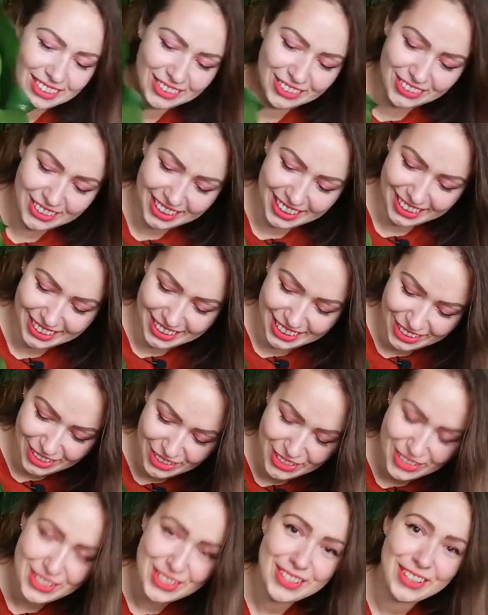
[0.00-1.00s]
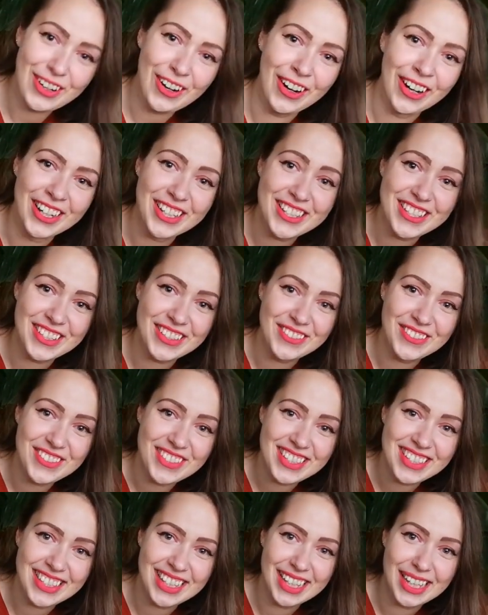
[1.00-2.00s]
Look at those awesome
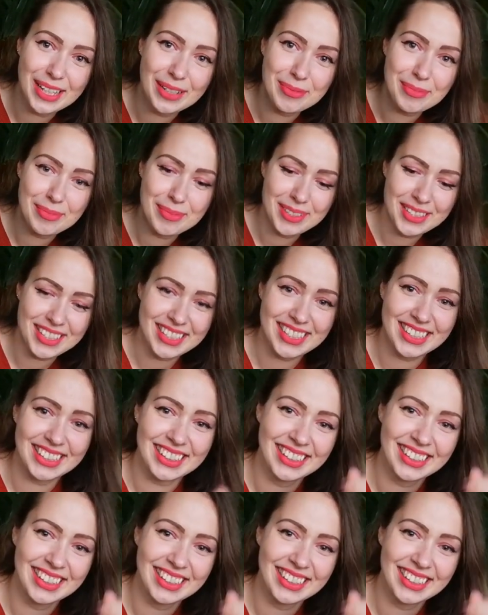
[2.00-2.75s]
stems.